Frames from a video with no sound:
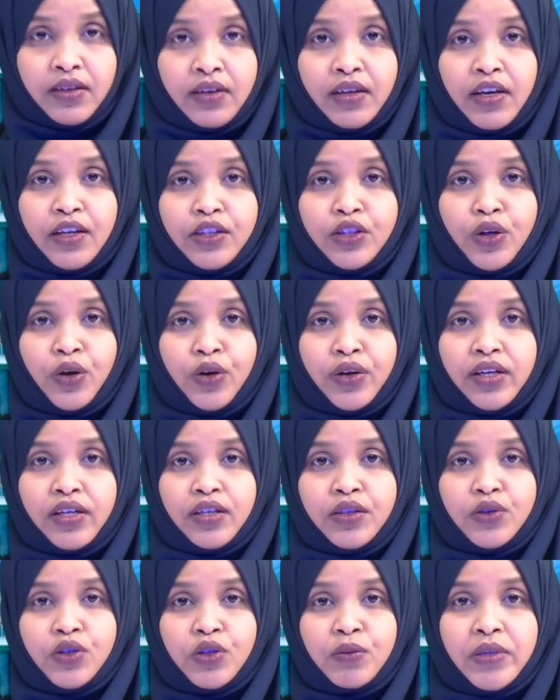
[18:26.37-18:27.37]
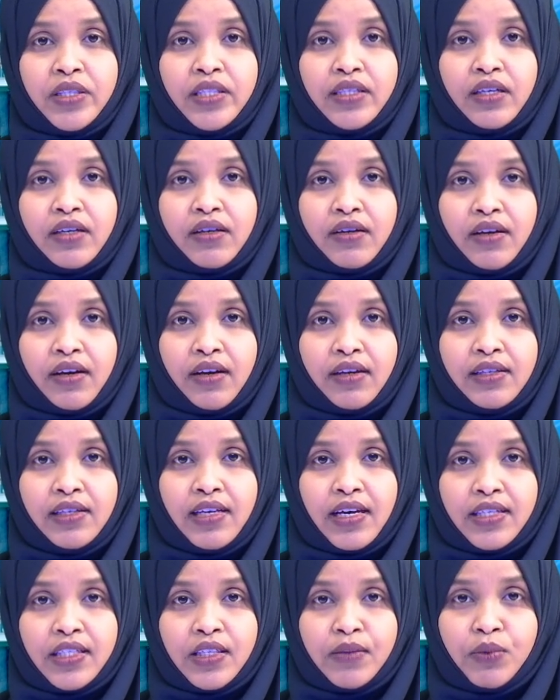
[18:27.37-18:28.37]
And talking to Mr.
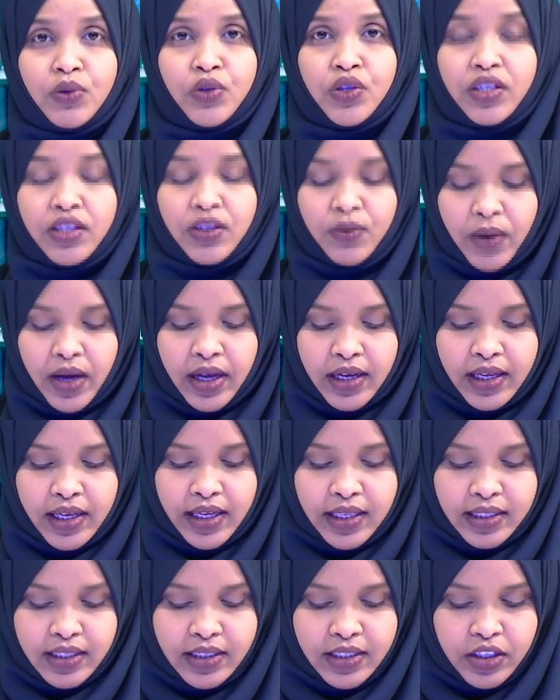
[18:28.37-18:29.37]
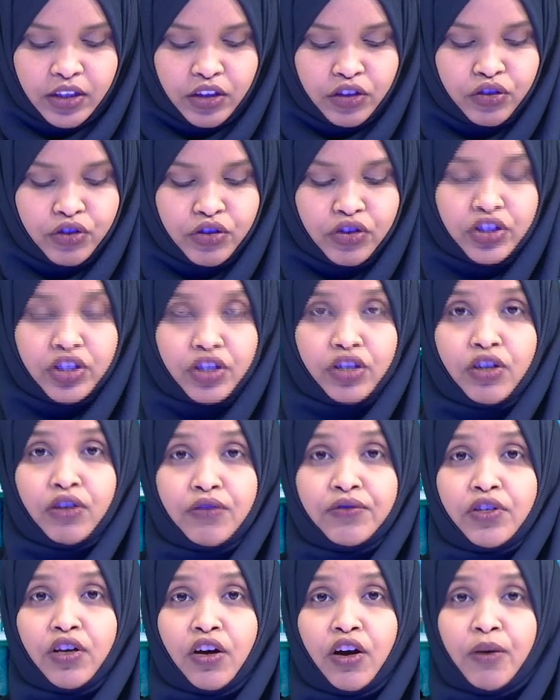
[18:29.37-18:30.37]
Yas Moussa Diwale, the Secretary General
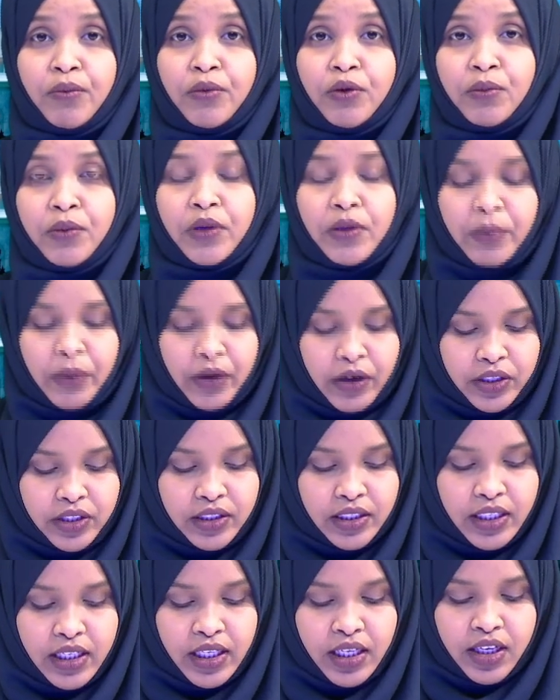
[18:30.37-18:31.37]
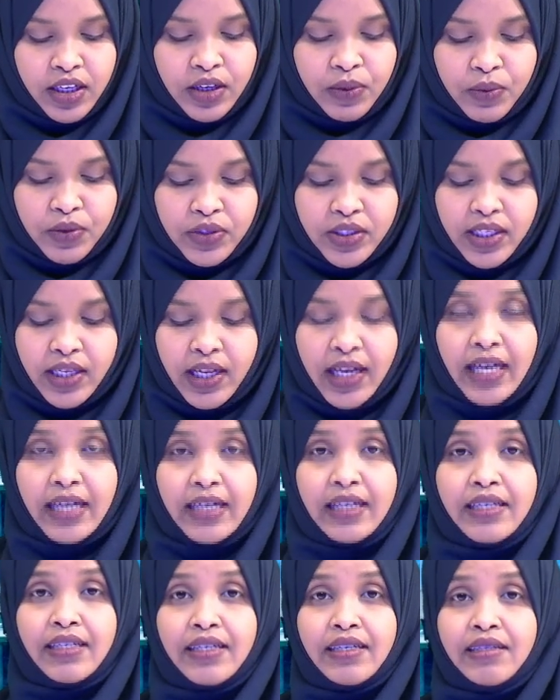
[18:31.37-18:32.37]
of the RPP Party, was
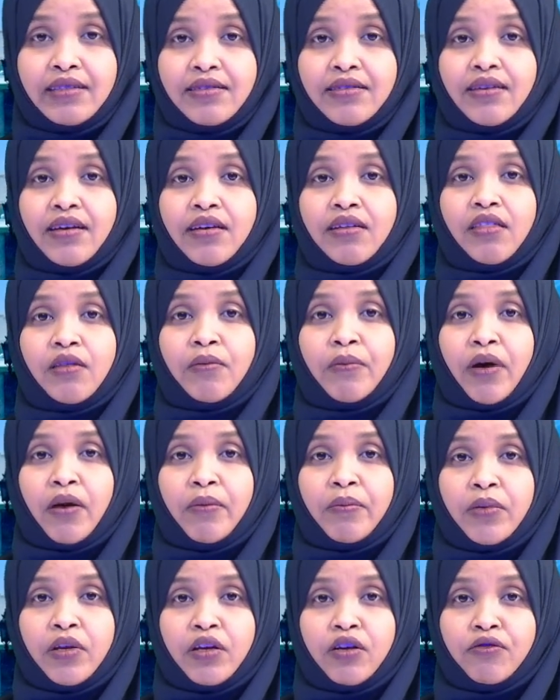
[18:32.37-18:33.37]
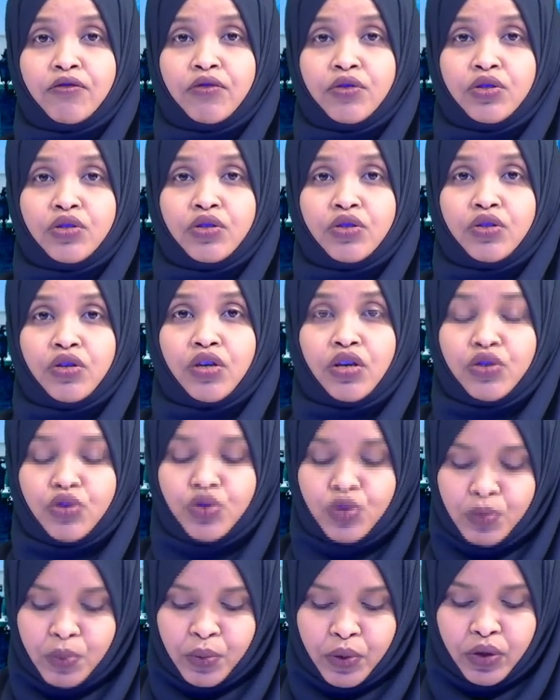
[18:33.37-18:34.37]
delighted and thanked the public for their
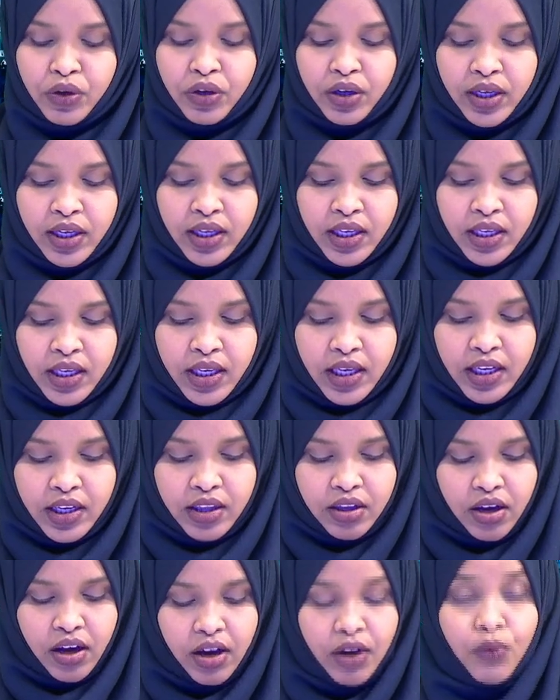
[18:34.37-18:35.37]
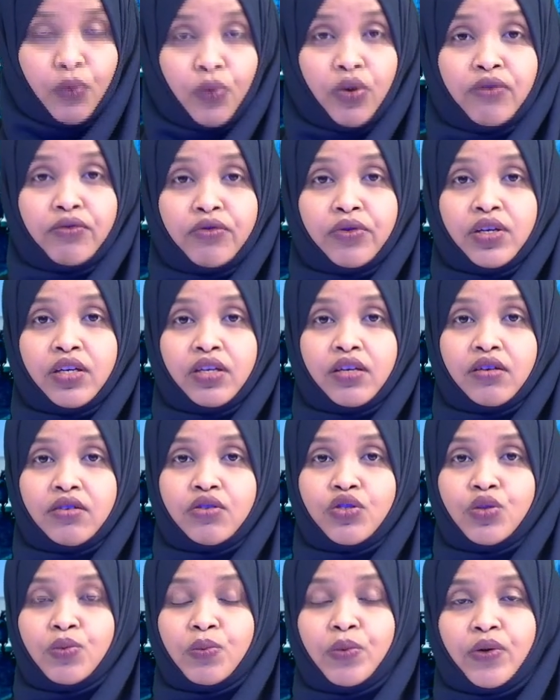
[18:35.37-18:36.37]
support in their unwavering
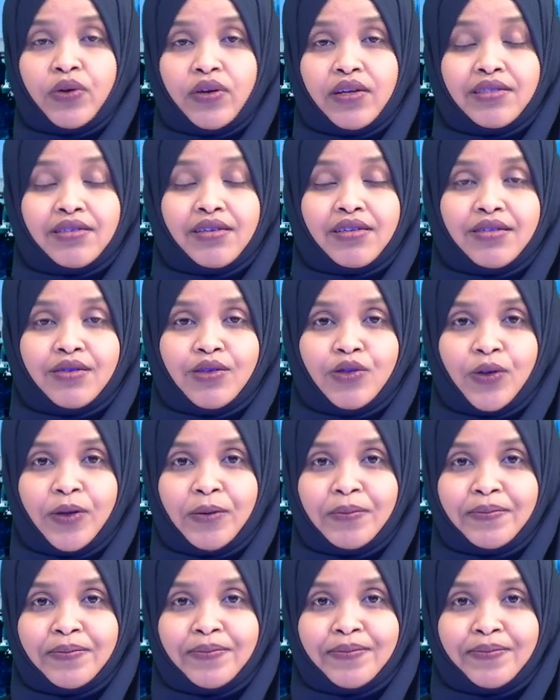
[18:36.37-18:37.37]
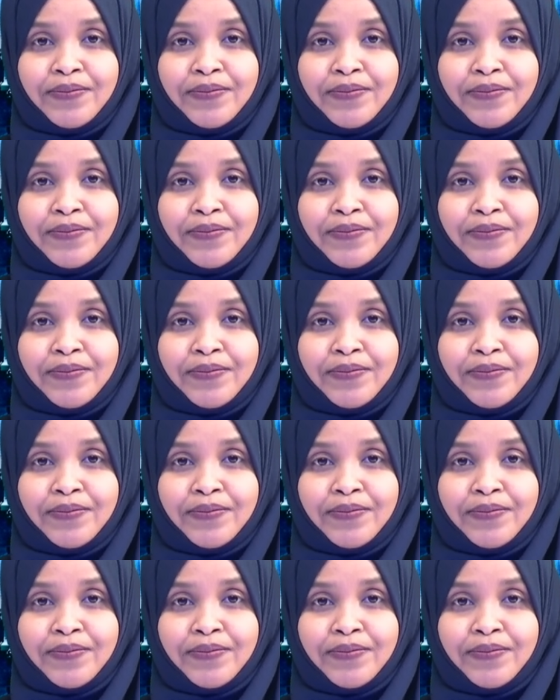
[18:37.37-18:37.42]
support. Let's listen to him.